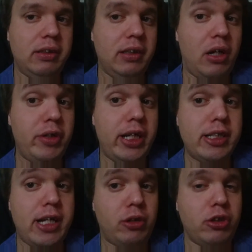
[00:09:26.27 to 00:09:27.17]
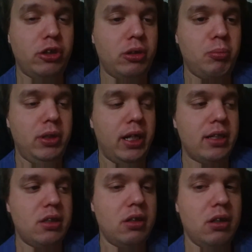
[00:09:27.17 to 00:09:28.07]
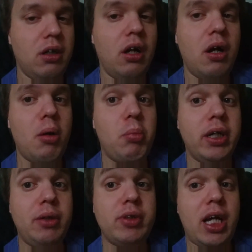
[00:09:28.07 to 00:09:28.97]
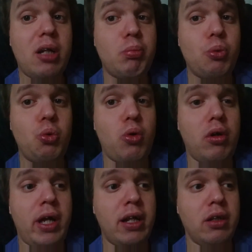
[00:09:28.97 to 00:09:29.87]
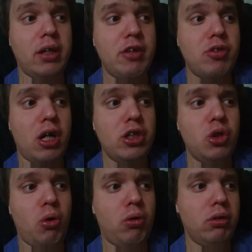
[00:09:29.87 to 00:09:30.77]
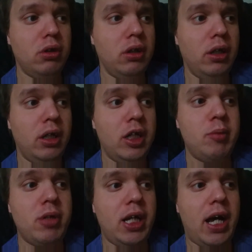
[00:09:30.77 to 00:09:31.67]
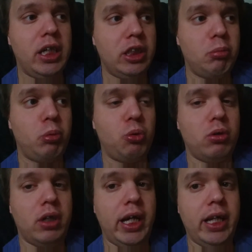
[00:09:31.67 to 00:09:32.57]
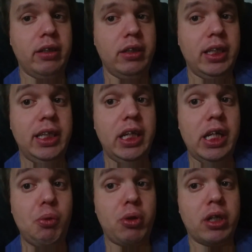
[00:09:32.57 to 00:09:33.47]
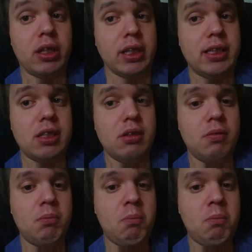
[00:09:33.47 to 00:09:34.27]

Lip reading: now he had Down syndrome, yes, but he was at a pool and the lifeguard told him to get out of the pool, and he wouldn't listen,